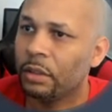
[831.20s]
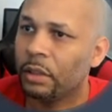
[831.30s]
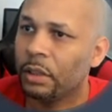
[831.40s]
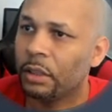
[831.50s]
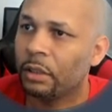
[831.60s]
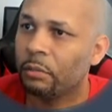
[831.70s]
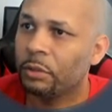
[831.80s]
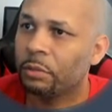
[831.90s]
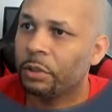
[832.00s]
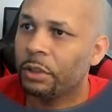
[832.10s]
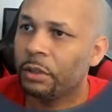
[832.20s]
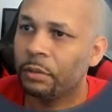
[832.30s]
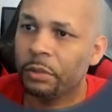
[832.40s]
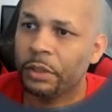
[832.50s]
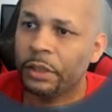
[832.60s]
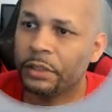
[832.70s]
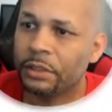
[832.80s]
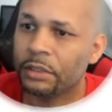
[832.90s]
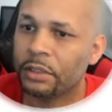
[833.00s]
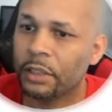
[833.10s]
and it's pretty easy
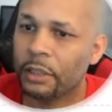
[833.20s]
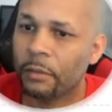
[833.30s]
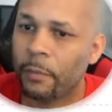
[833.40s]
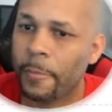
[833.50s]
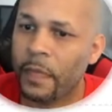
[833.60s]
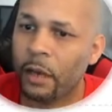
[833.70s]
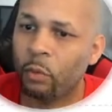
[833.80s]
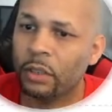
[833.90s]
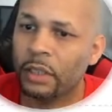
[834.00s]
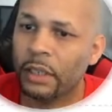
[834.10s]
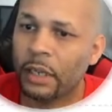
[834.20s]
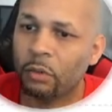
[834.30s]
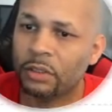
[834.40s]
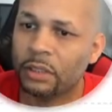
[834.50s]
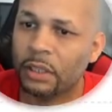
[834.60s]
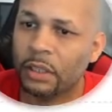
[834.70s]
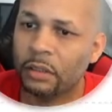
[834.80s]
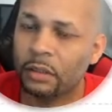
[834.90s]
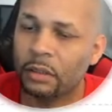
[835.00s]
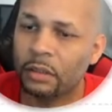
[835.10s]
to set up. Now, one thing I would say,